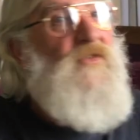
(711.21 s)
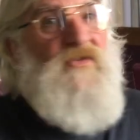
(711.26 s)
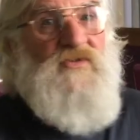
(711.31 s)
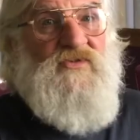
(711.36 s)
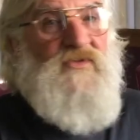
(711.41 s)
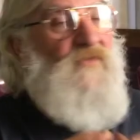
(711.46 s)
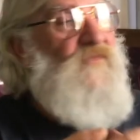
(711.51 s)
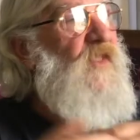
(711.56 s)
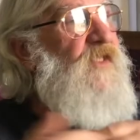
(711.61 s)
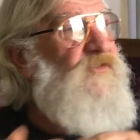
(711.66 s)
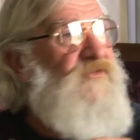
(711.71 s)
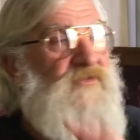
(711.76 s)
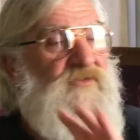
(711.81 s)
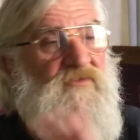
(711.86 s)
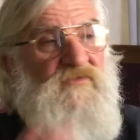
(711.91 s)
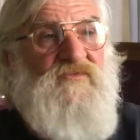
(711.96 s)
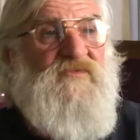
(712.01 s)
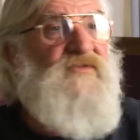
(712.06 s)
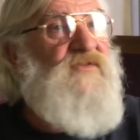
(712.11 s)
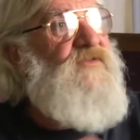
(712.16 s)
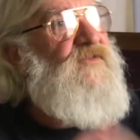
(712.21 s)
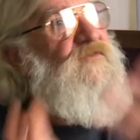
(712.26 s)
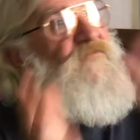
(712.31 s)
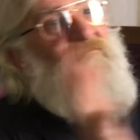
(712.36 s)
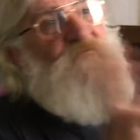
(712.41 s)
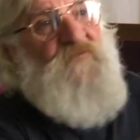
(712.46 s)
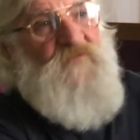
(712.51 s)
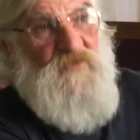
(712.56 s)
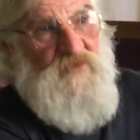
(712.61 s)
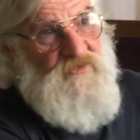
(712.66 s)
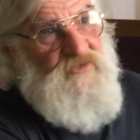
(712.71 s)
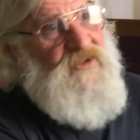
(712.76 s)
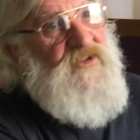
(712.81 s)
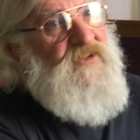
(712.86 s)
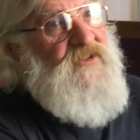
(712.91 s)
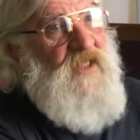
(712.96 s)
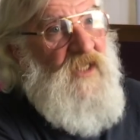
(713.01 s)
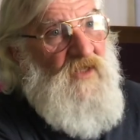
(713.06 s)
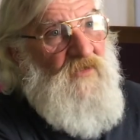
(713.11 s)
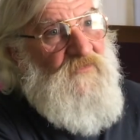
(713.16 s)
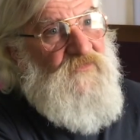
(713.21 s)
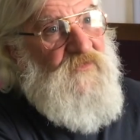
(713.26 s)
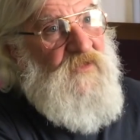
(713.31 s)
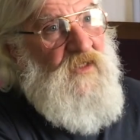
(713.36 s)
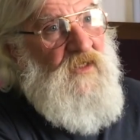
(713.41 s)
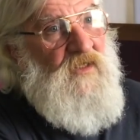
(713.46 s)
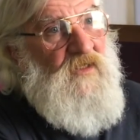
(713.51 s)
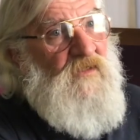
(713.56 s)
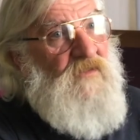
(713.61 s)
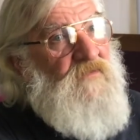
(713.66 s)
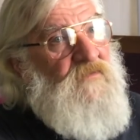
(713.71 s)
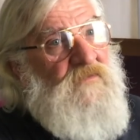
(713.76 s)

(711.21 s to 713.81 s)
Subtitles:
So they use civilian health care